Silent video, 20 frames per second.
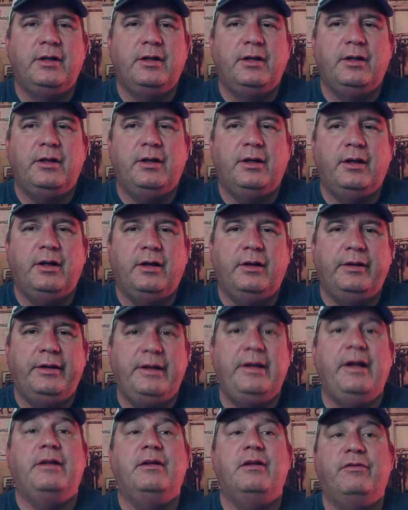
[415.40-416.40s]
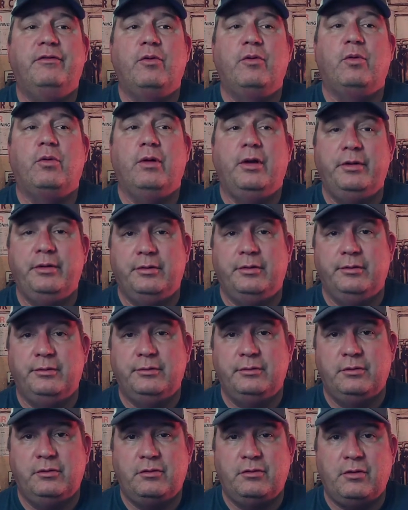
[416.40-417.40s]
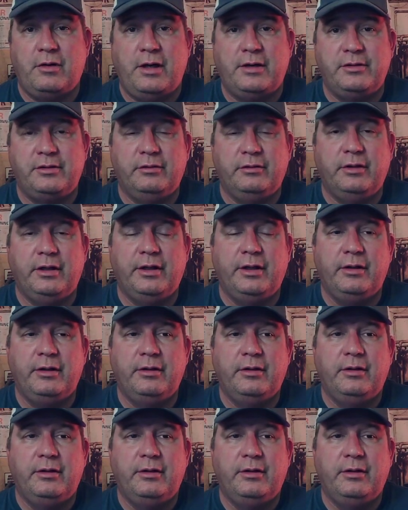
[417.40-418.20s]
And it had the 400 Chrysler in it.